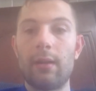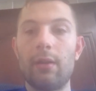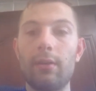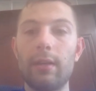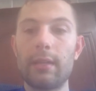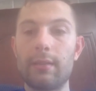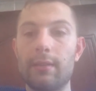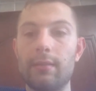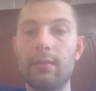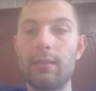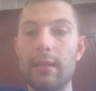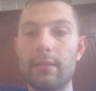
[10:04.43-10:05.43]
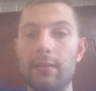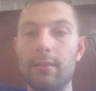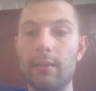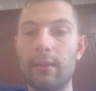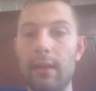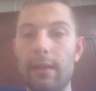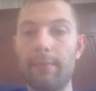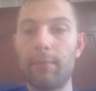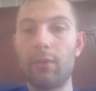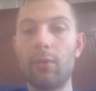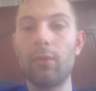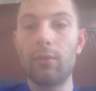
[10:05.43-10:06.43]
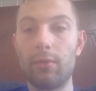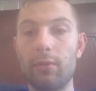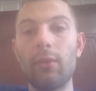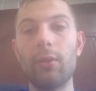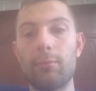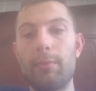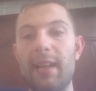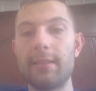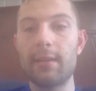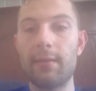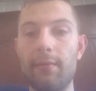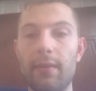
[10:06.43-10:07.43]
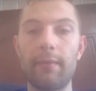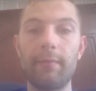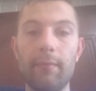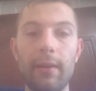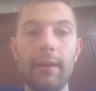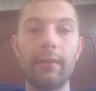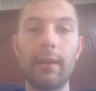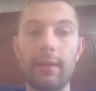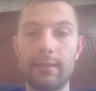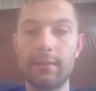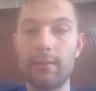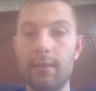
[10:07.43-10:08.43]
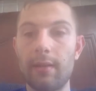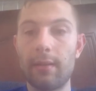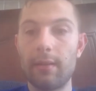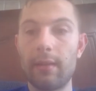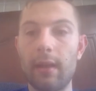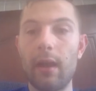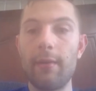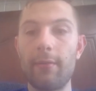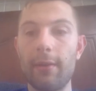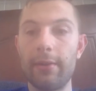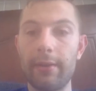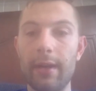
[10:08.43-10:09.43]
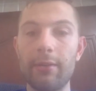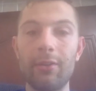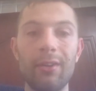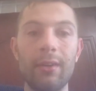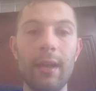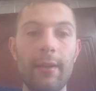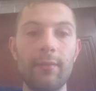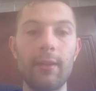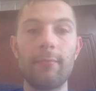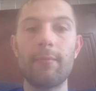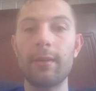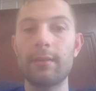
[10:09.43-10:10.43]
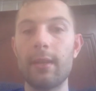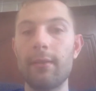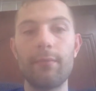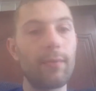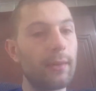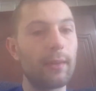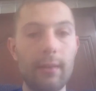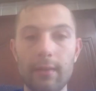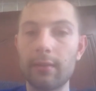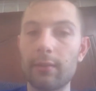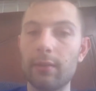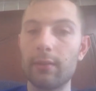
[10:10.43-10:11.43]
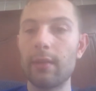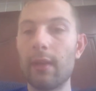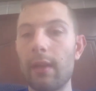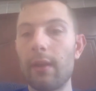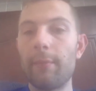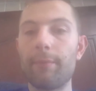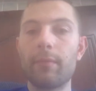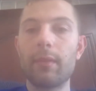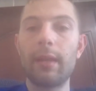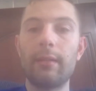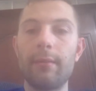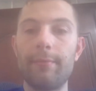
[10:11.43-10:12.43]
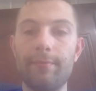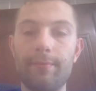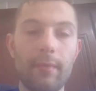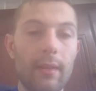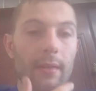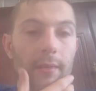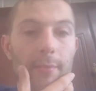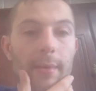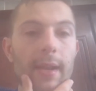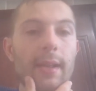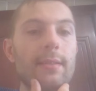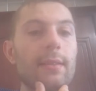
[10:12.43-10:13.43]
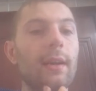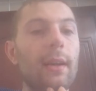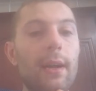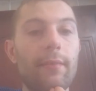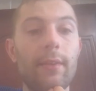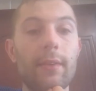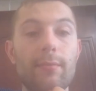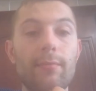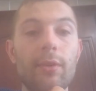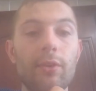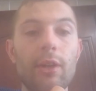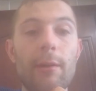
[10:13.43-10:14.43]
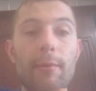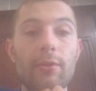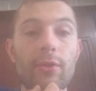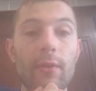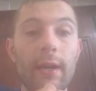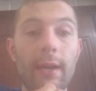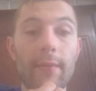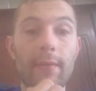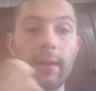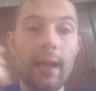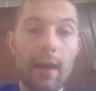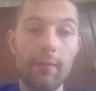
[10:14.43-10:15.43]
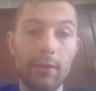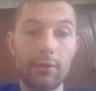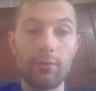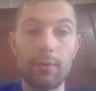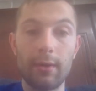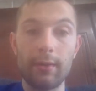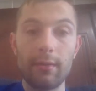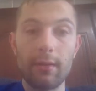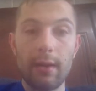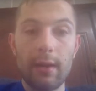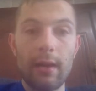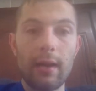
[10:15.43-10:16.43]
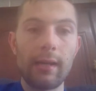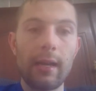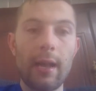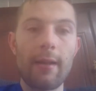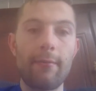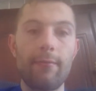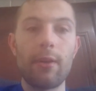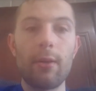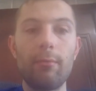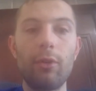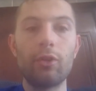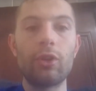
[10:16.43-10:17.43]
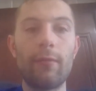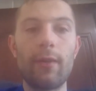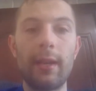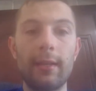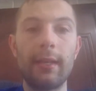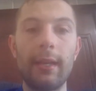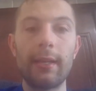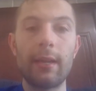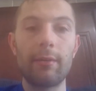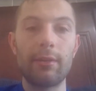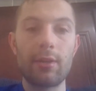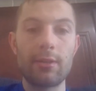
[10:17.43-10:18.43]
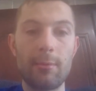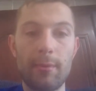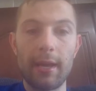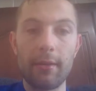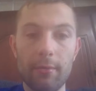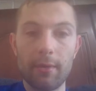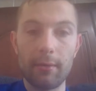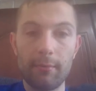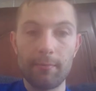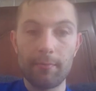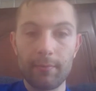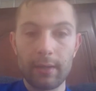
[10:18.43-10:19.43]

Well, that's good. Those plants are very nice, I've heard. I don't have them myself, but they're good. Like the bananas I have is Muja Baju. I have a cabbage one. I have Muja Bellatina, which is the pink one.